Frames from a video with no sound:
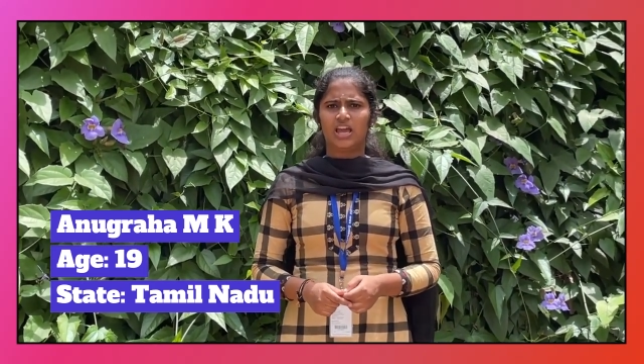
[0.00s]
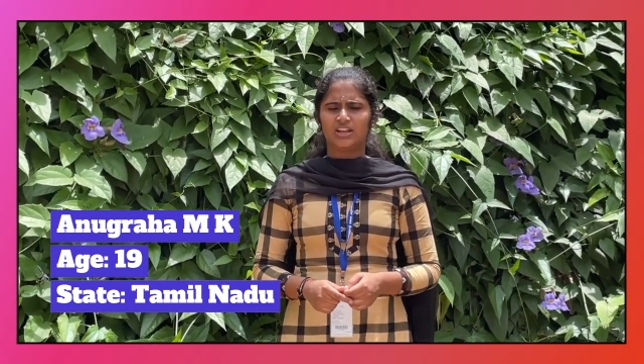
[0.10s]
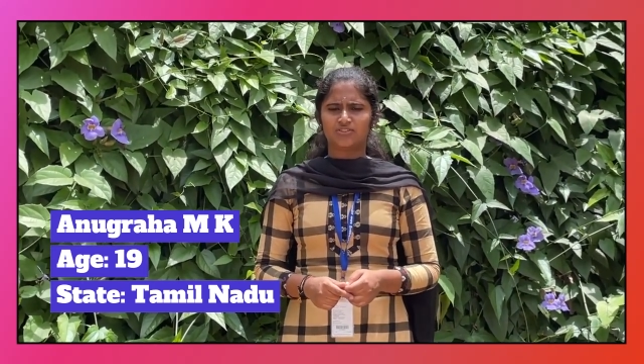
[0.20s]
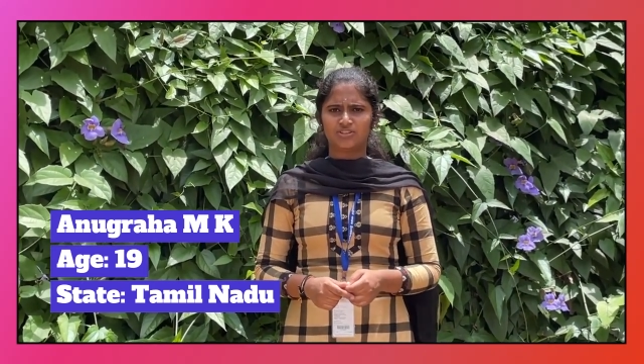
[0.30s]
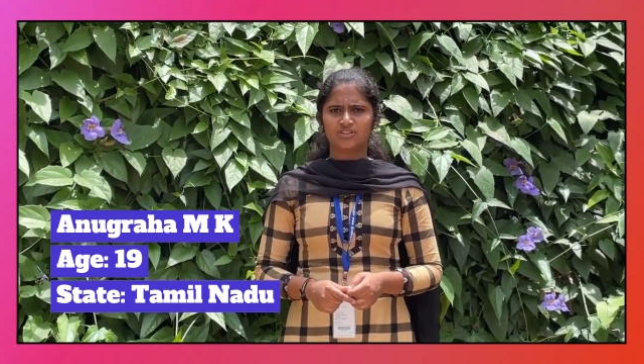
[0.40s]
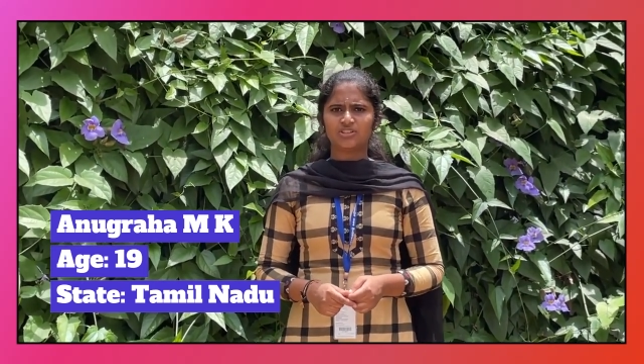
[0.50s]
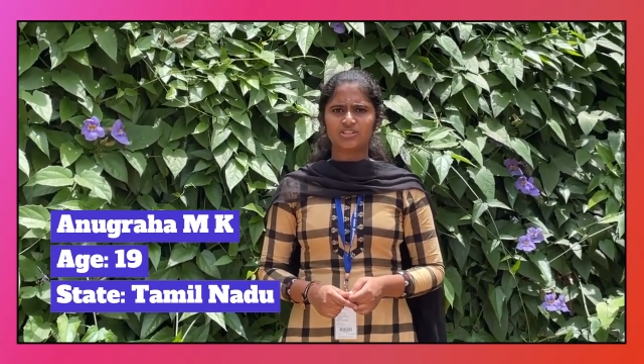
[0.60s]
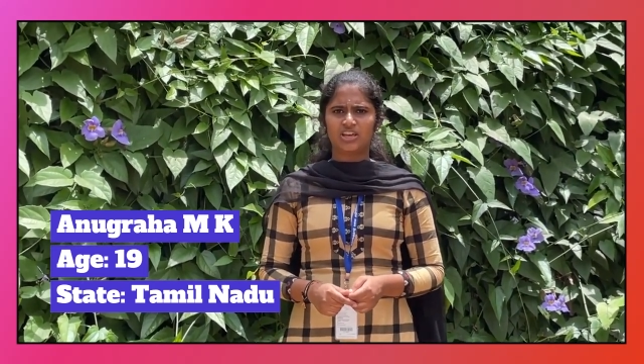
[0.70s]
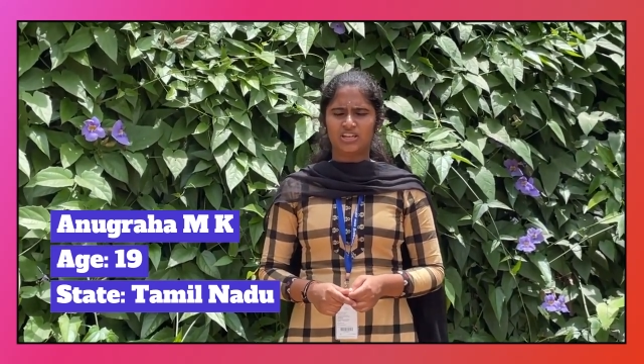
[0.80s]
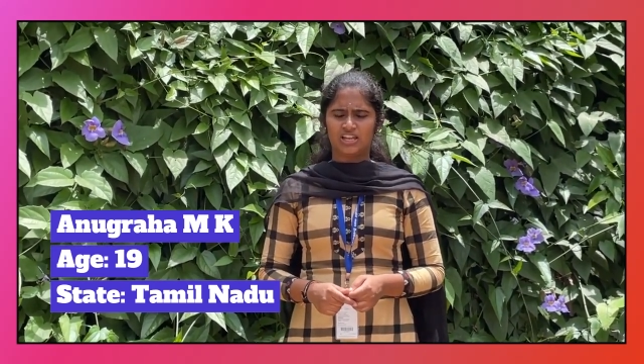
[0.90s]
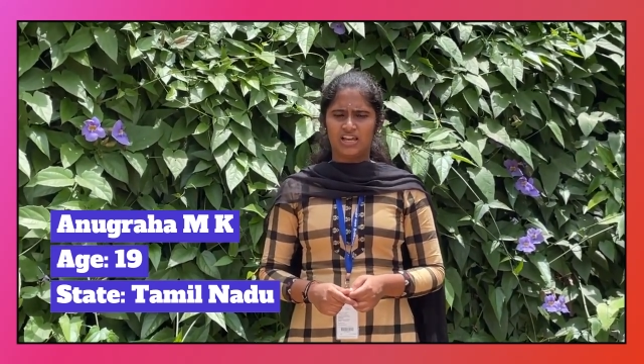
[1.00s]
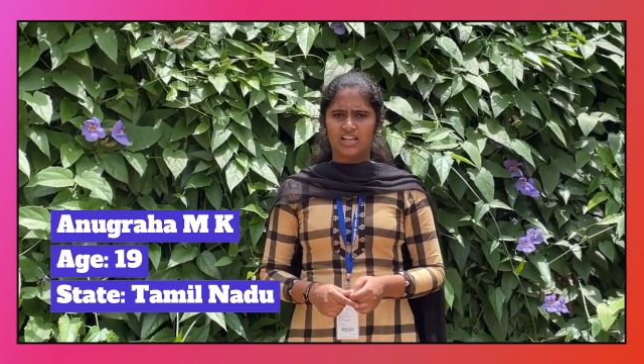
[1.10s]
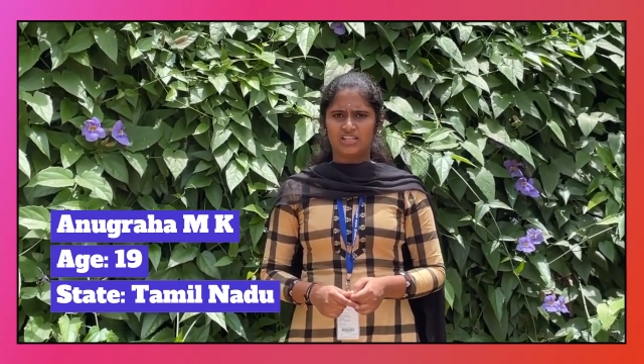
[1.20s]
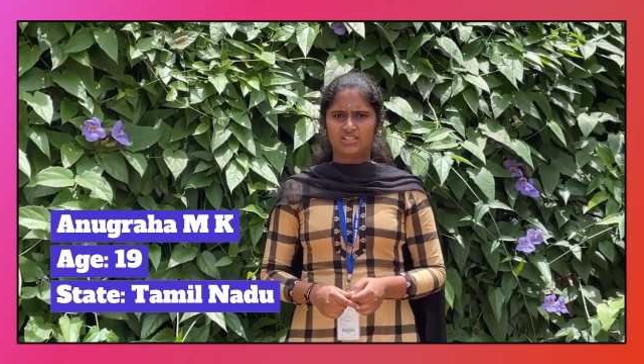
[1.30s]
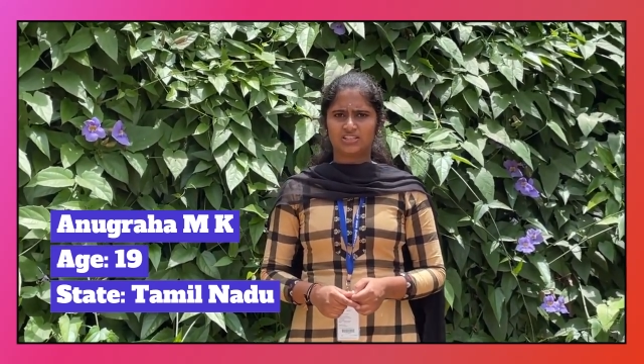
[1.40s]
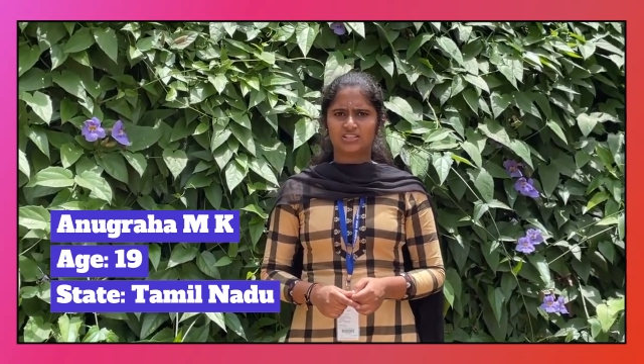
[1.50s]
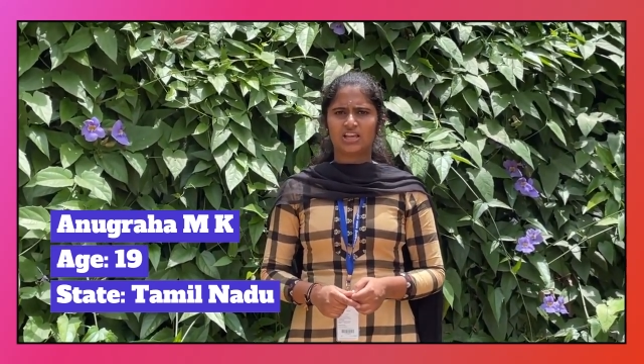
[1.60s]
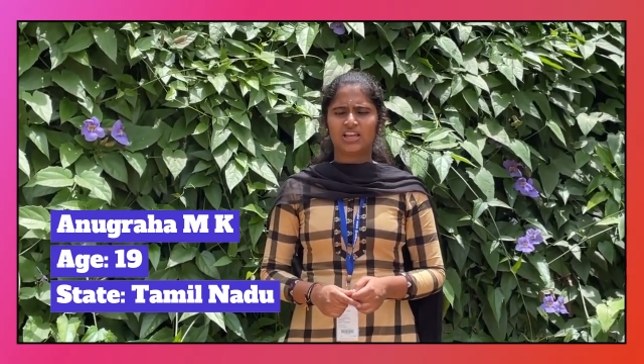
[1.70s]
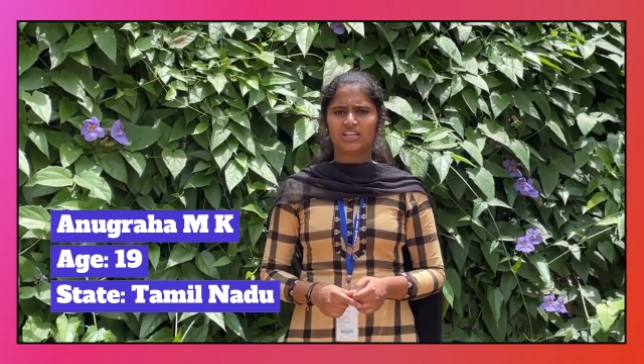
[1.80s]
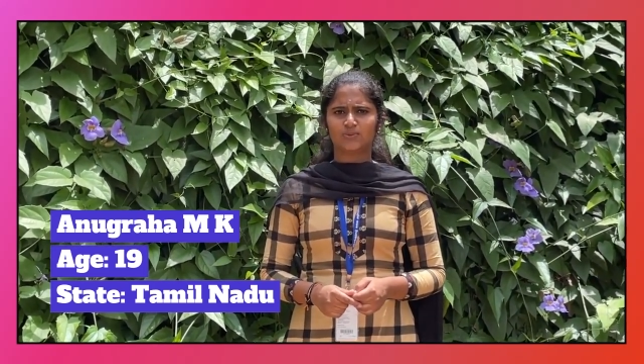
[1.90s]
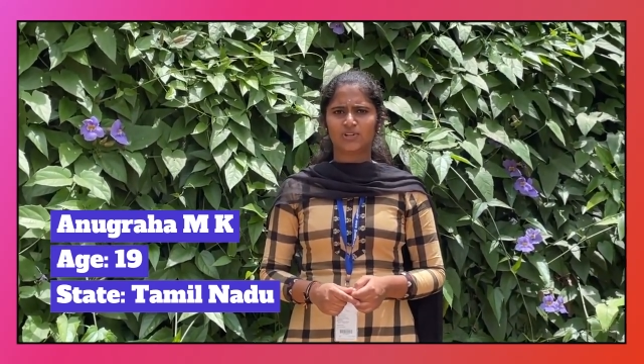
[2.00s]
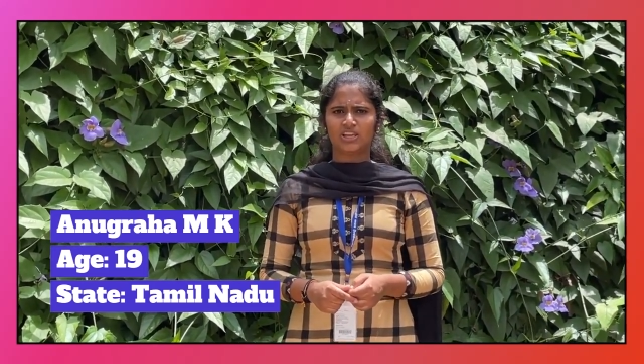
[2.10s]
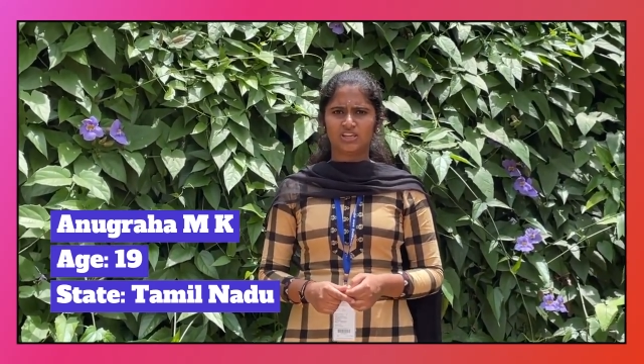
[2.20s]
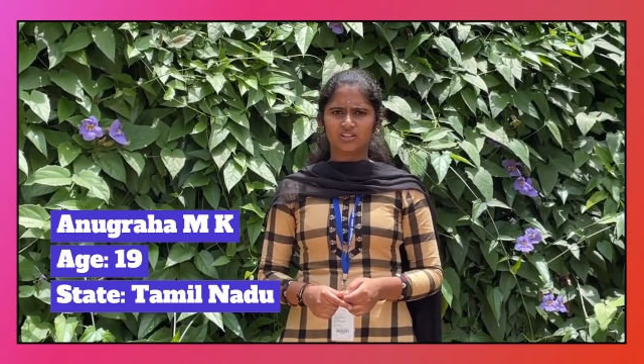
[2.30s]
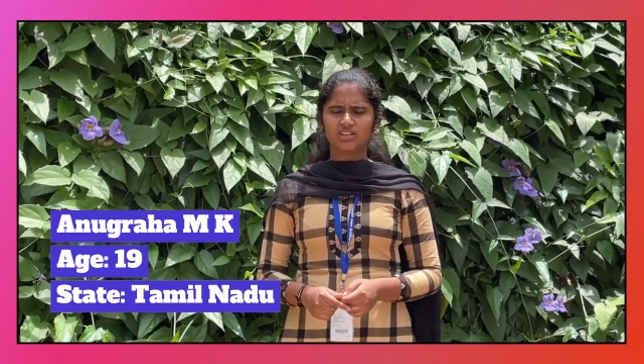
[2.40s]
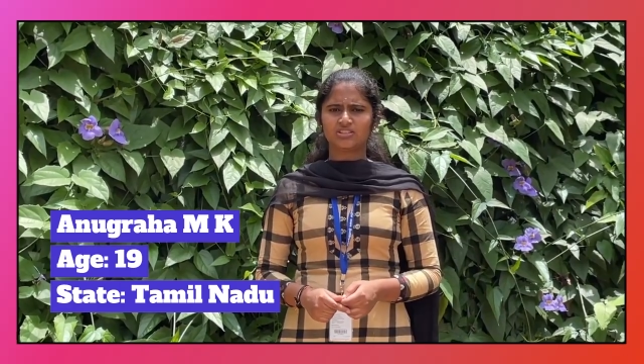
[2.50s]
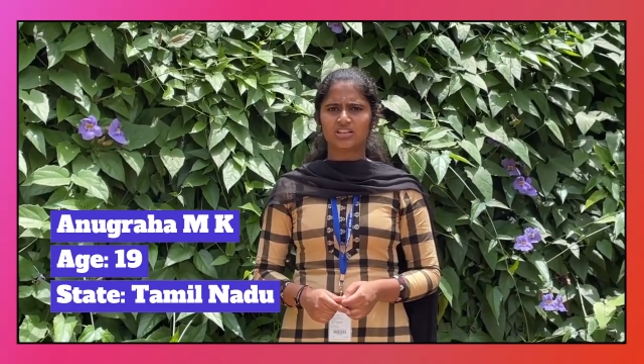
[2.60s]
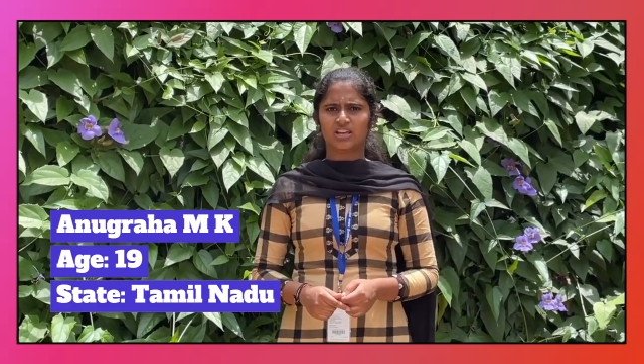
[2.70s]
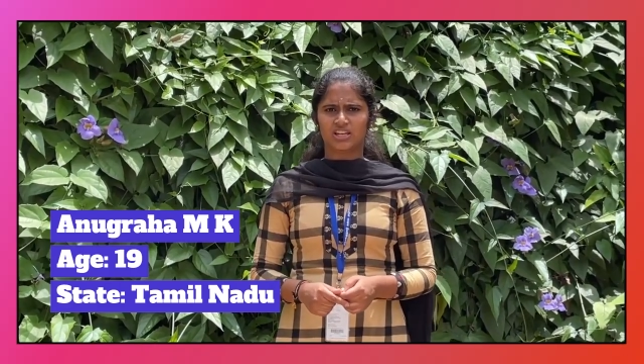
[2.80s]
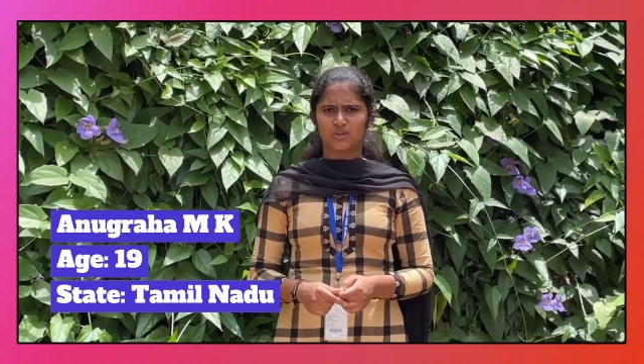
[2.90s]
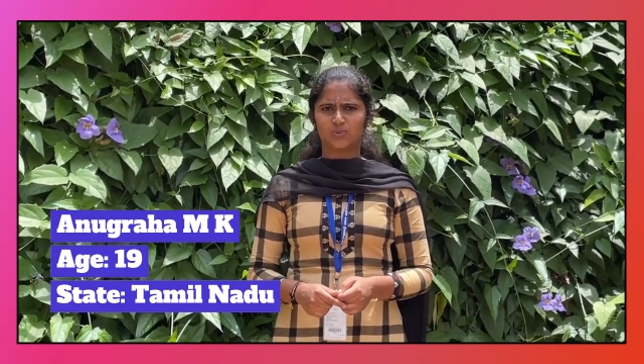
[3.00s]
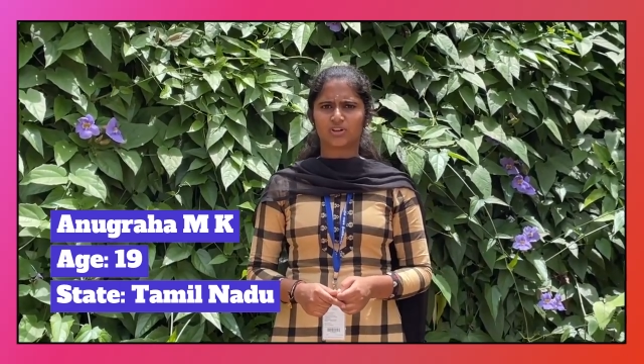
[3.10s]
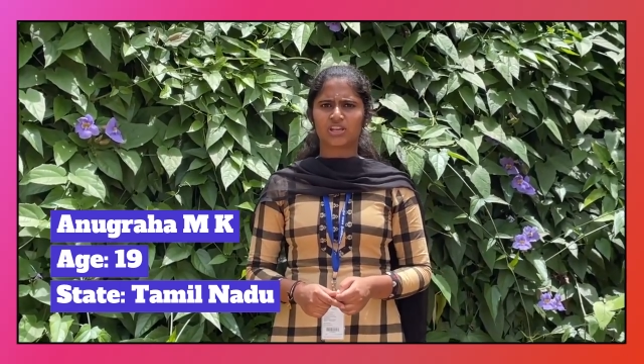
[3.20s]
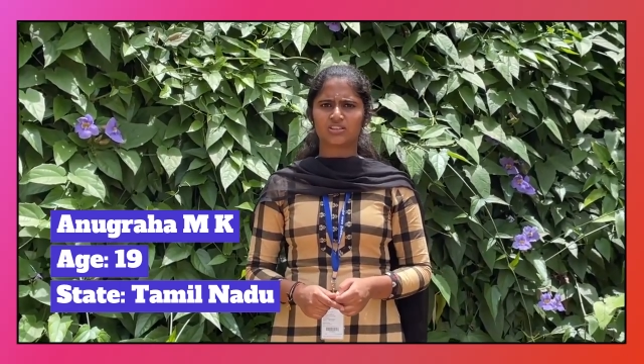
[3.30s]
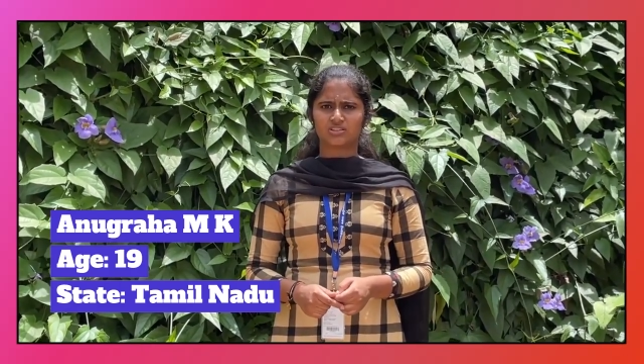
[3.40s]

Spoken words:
and research and analysis, and it will increase their networking